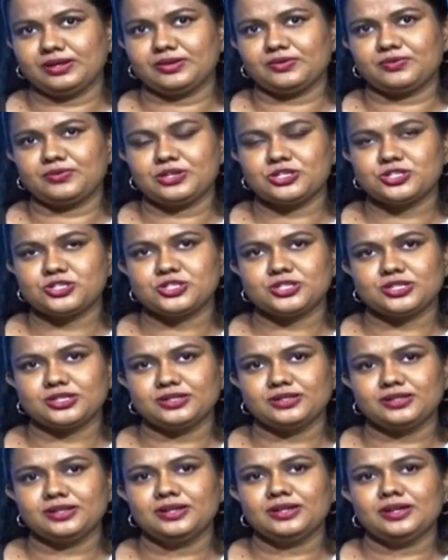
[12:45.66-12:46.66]

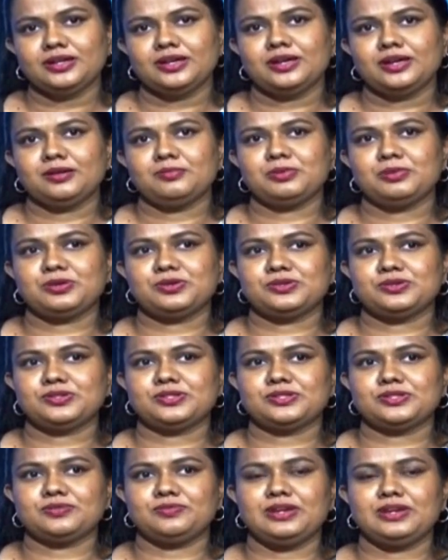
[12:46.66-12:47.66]
question,
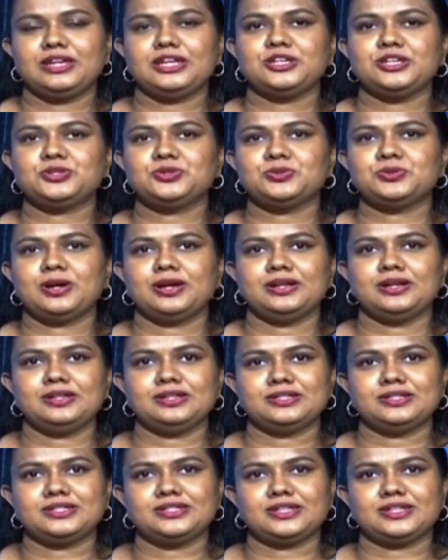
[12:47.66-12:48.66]
because we need to
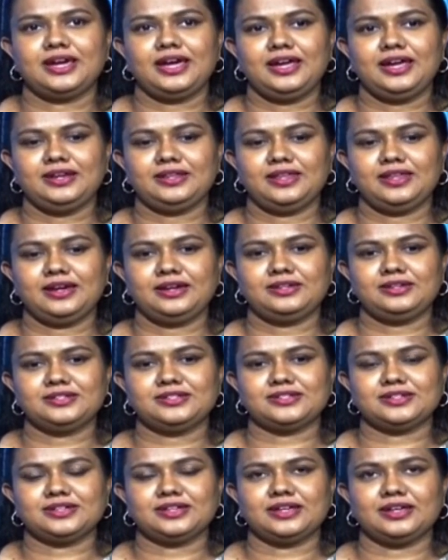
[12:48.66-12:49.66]
understand that
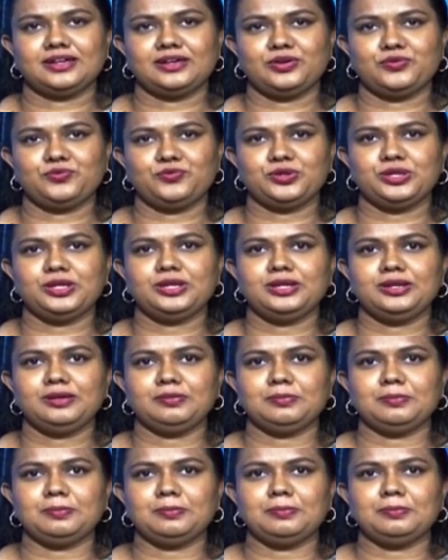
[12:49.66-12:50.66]
for
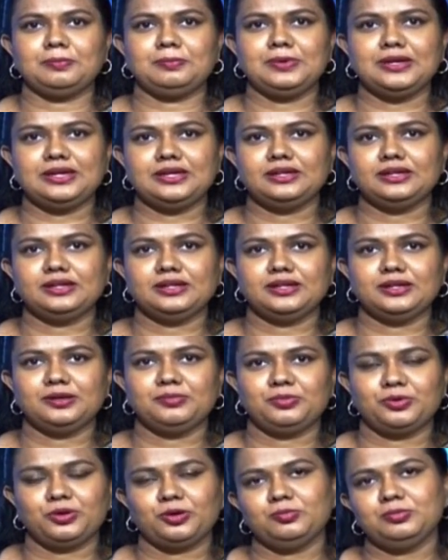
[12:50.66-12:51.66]
the bigger
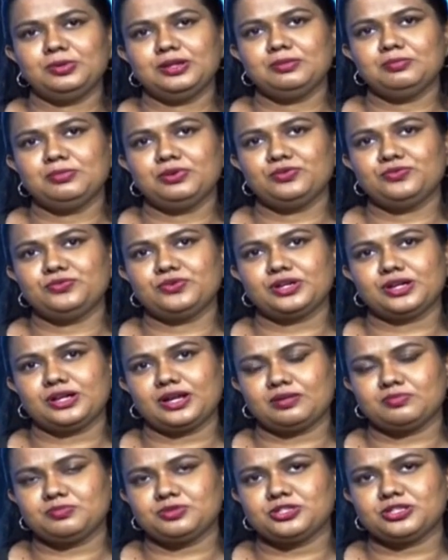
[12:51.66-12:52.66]
problem of
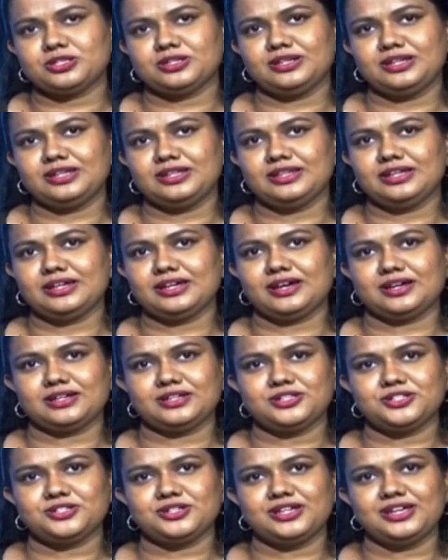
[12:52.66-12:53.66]
corruption in the
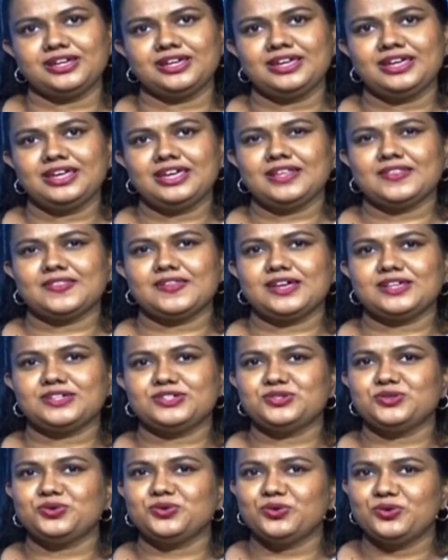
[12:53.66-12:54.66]
country,
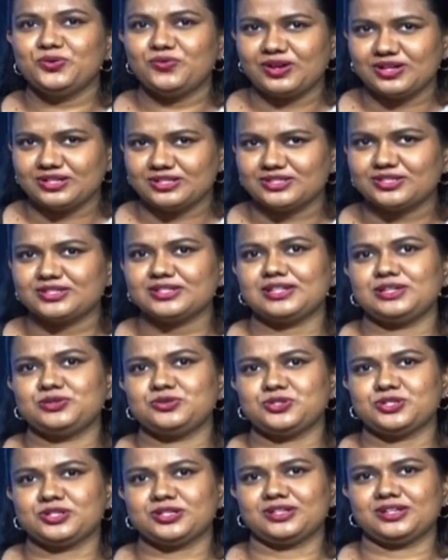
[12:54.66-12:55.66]
there's no one
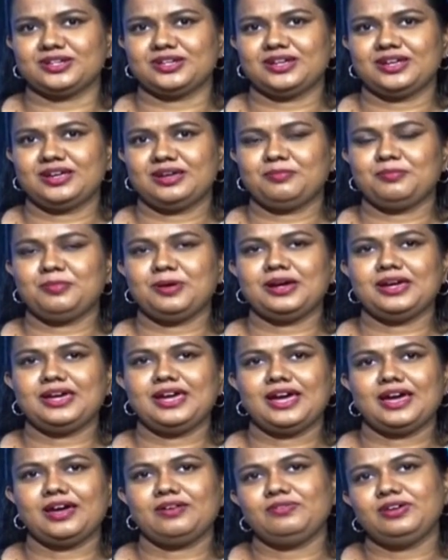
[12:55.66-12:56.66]
solution. By
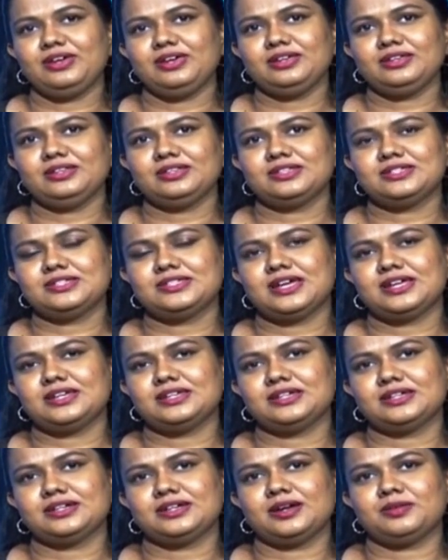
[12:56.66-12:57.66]
having this
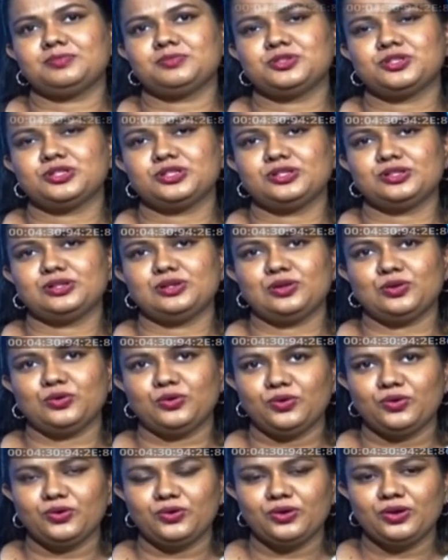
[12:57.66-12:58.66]
anti-corruption
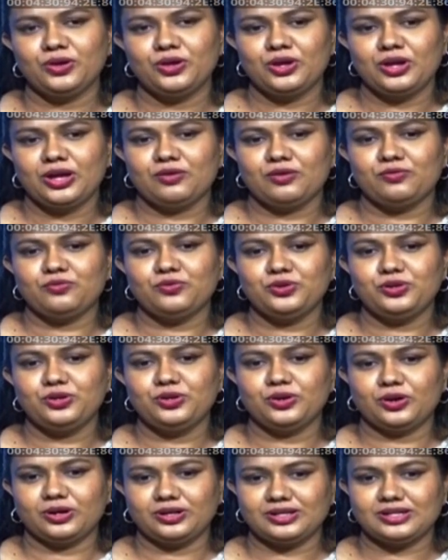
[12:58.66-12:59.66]
law would
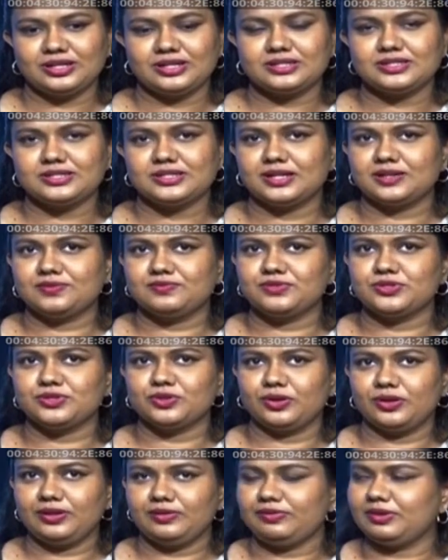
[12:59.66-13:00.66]
not itself
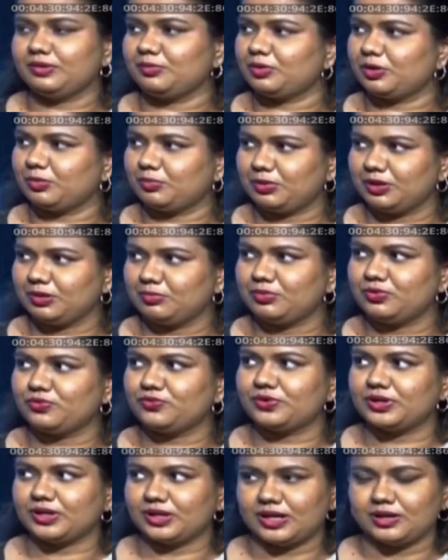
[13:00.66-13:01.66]
solve the problem of
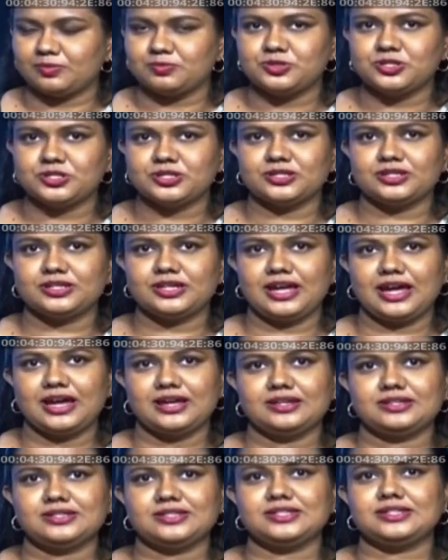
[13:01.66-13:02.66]
corruption,
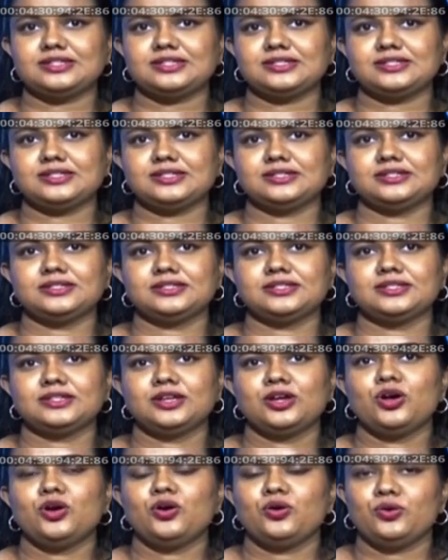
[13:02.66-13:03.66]
and citizens
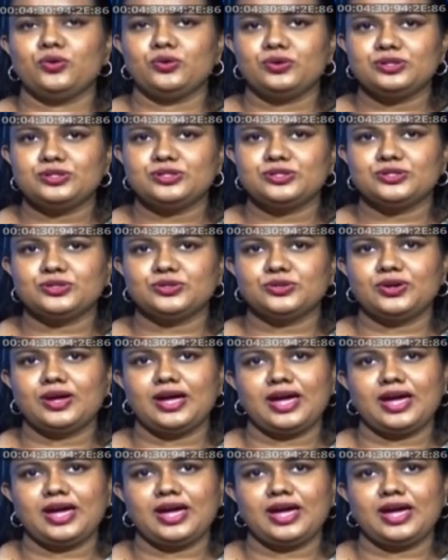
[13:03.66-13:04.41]
also